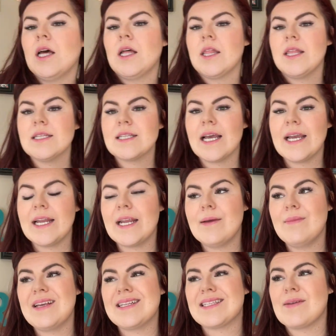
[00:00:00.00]
This item
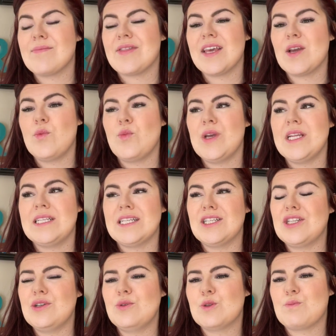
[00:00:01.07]
is something we did
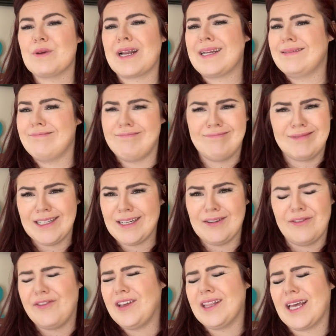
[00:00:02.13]
use, but I didn't
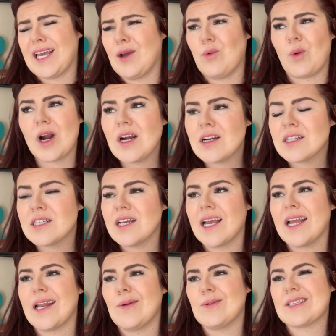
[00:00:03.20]
feel like it worked
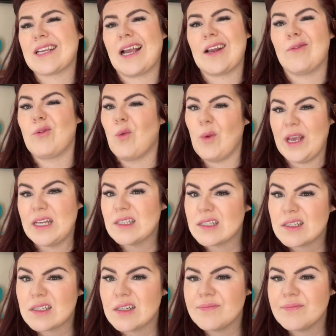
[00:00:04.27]
and it was kind of a waste.